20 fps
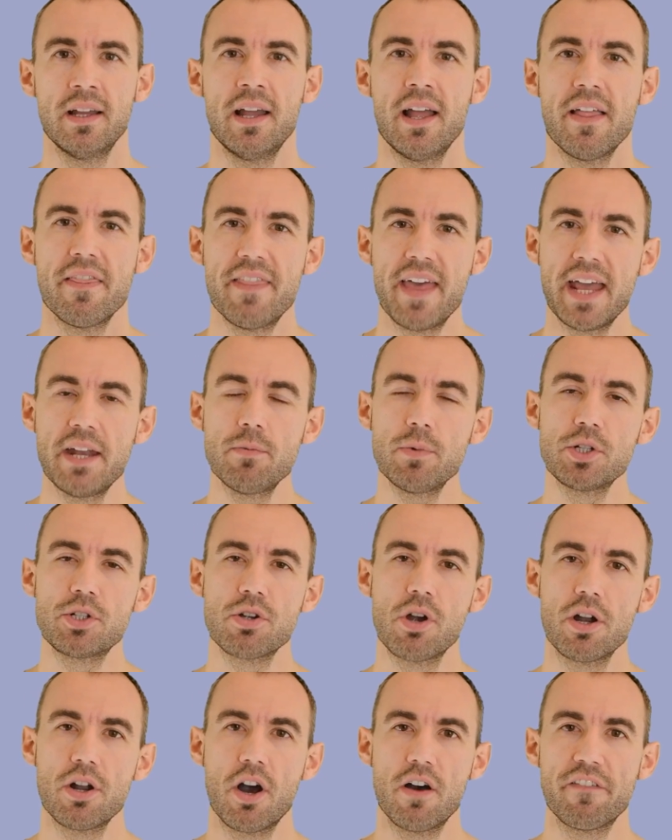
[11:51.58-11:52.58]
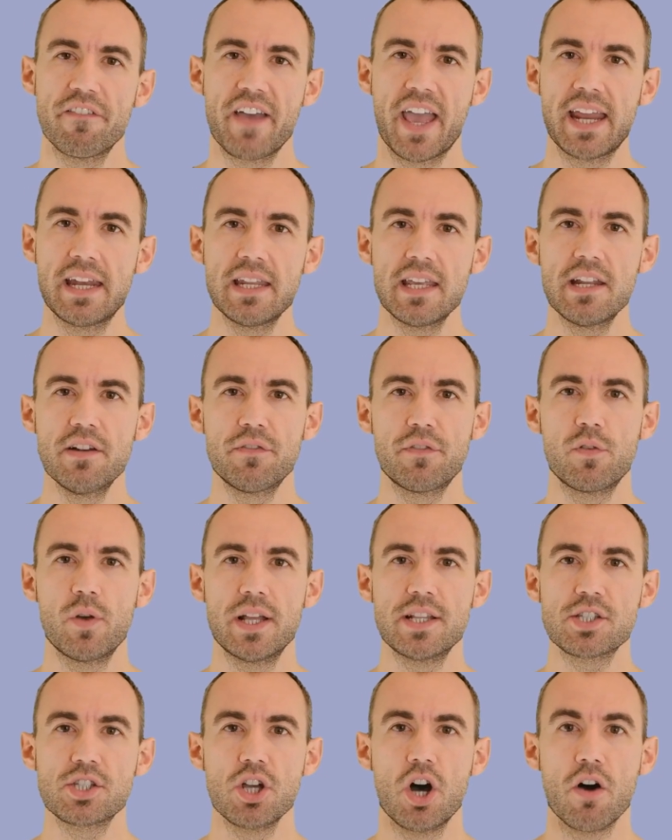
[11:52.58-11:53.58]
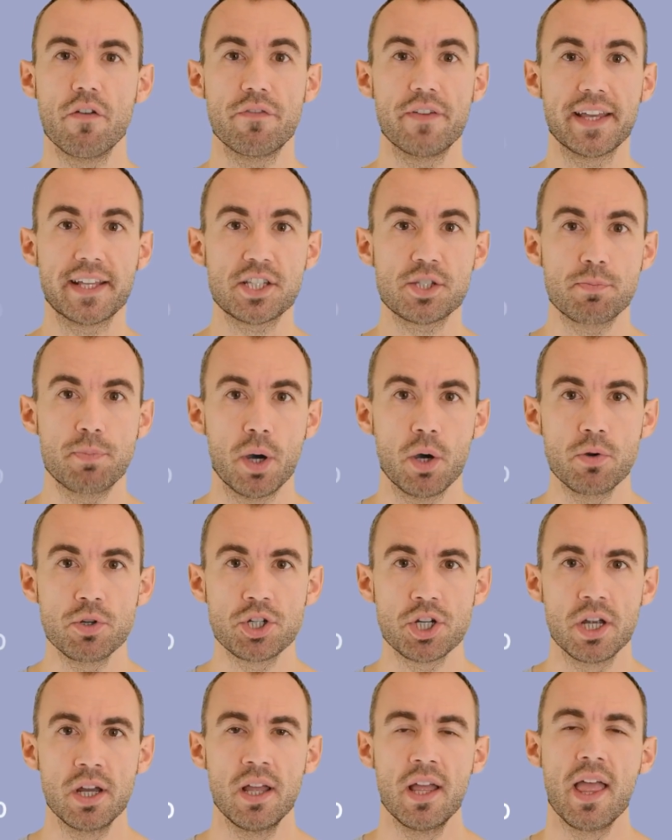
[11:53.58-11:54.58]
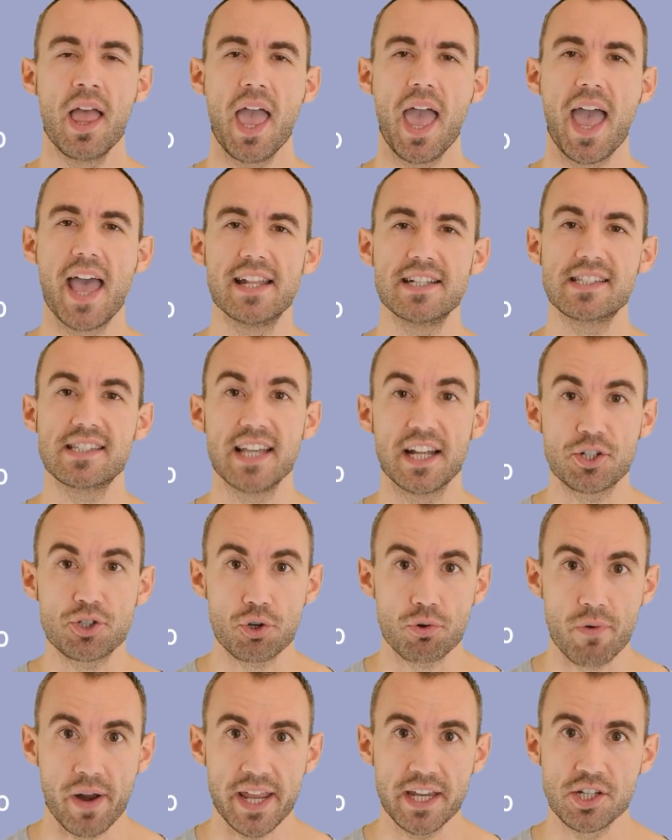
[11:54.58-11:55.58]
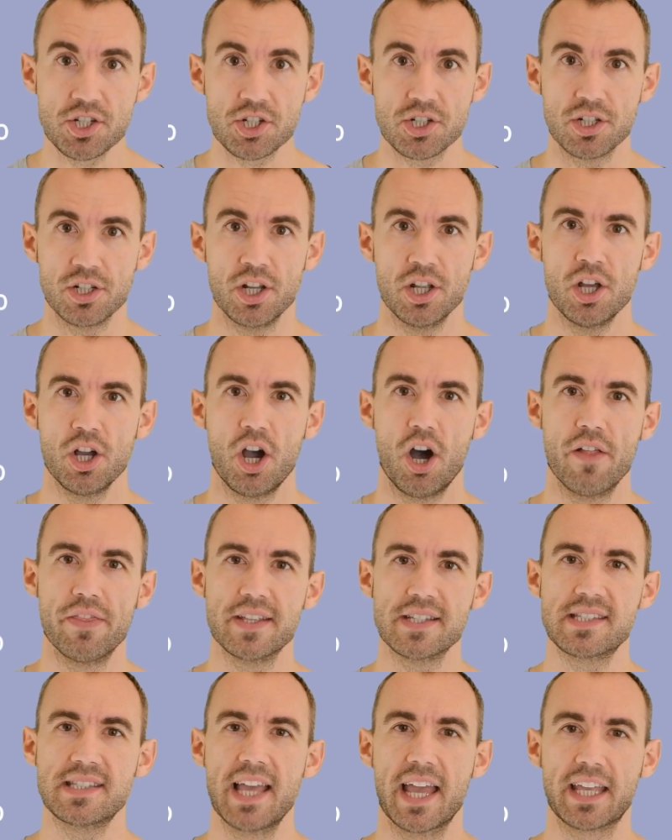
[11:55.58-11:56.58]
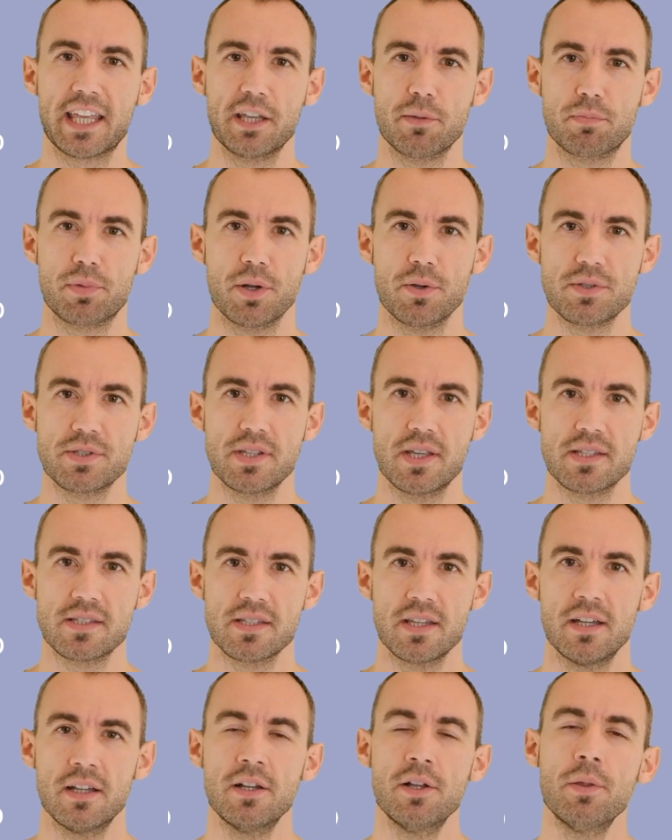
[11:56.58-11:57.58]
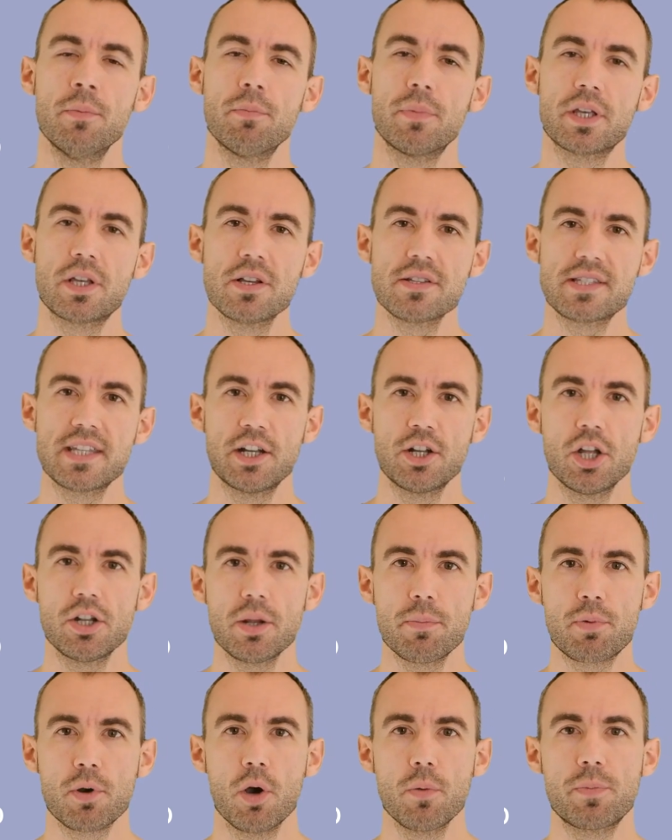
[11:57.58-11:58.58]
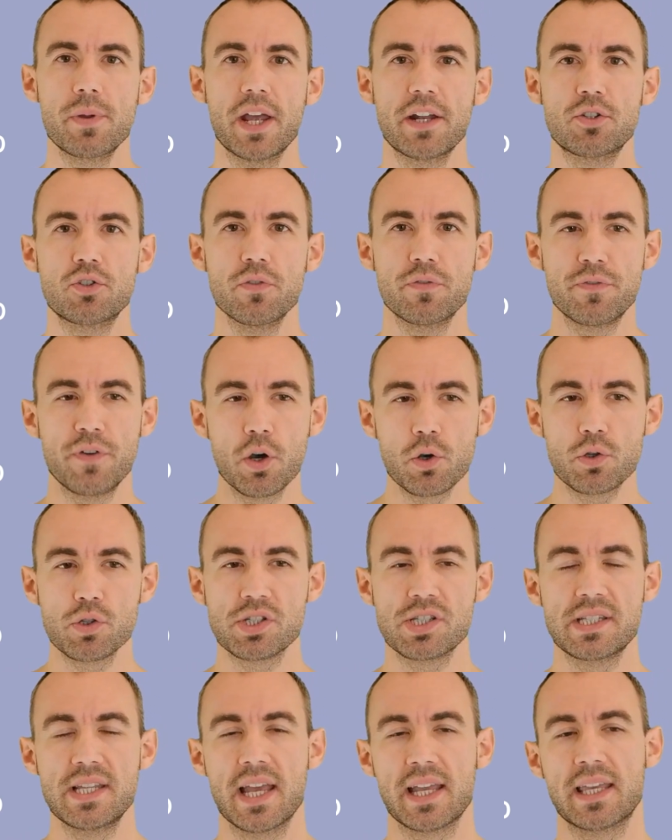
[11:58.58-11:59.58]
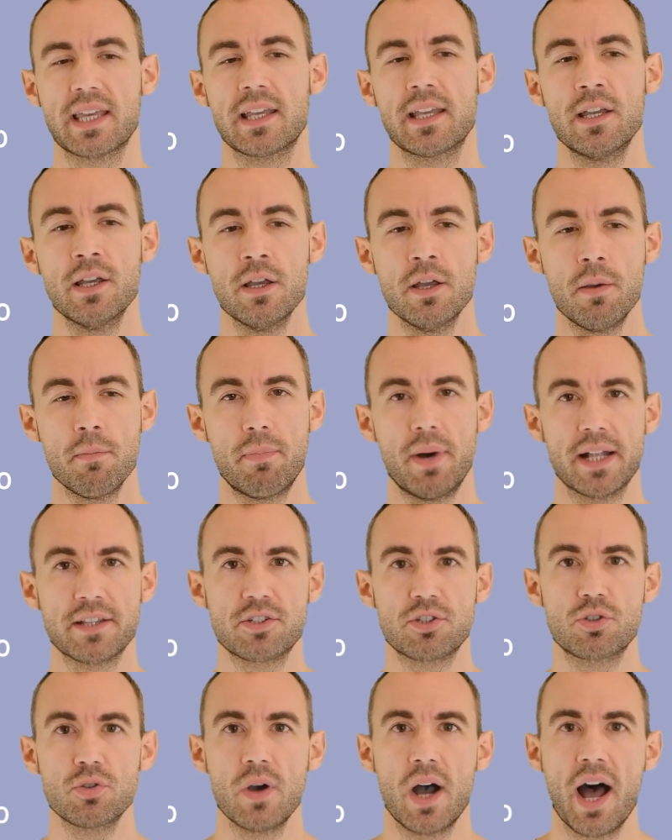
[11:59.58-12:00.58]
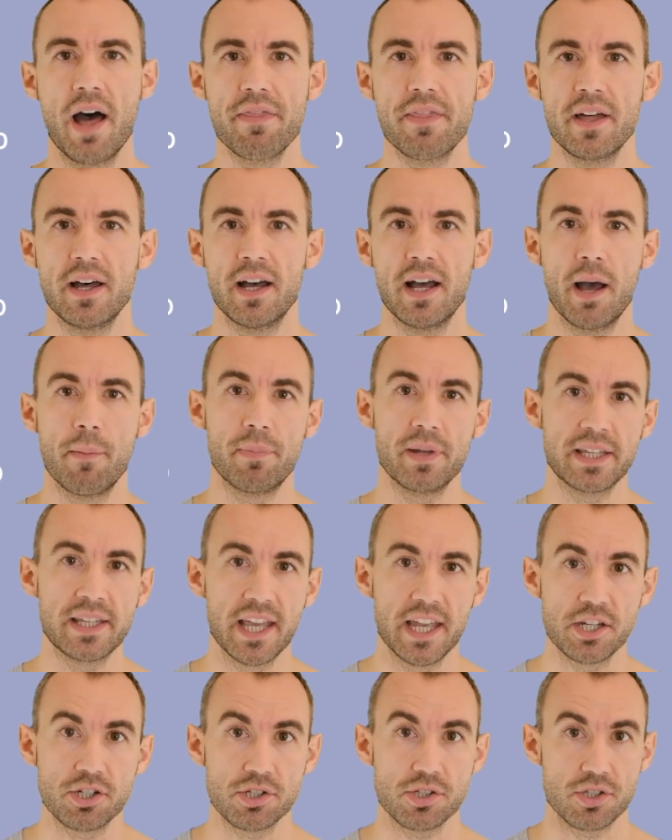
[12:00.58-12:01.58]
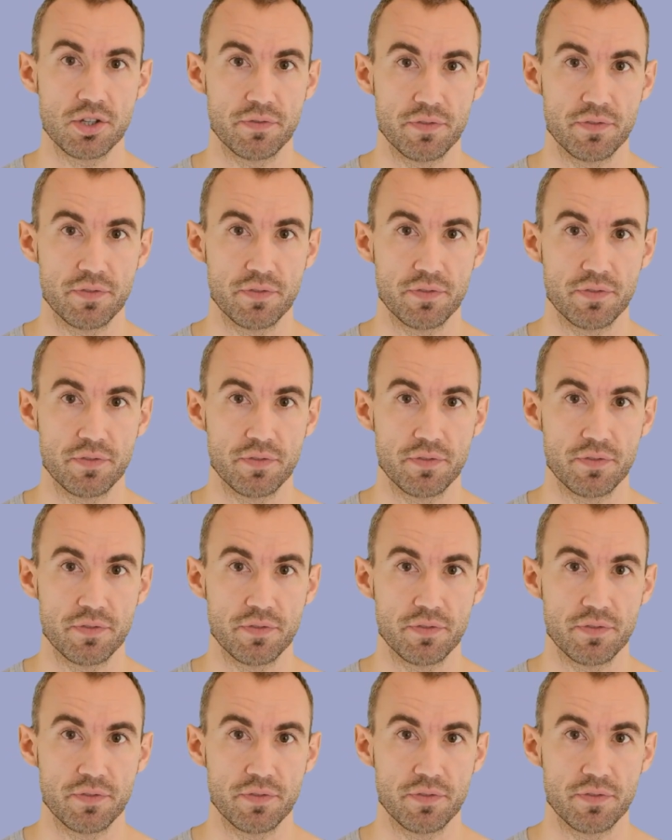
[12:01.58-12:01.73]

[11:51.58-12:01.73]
Then we turn off any influence of exposure and saturation on the stacking process, because they're not appropriate to focus stacking but to other applications of